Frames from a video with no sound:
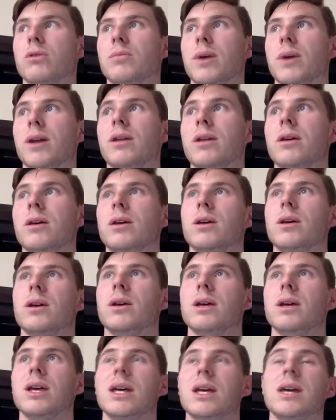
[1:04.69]
But
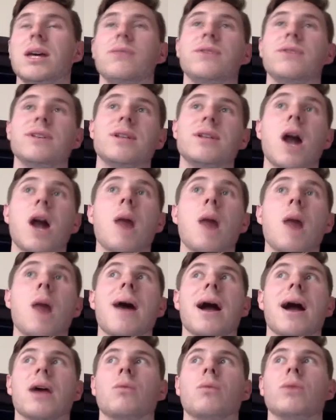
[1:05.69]
if he's not
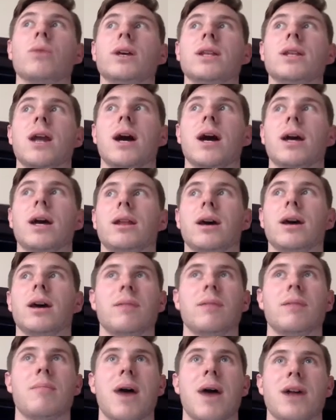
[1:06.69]
back in week 9, I'd
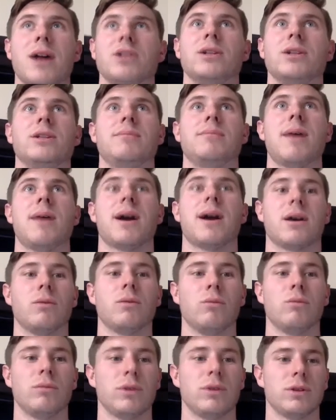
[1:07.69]
imagine he's back in,
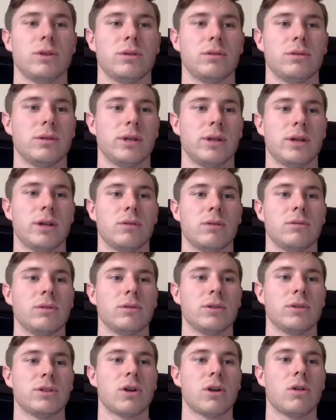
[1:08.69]

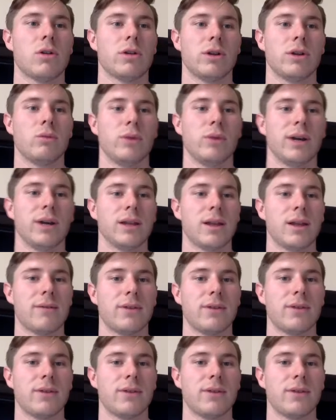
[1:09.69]
solid in week 11.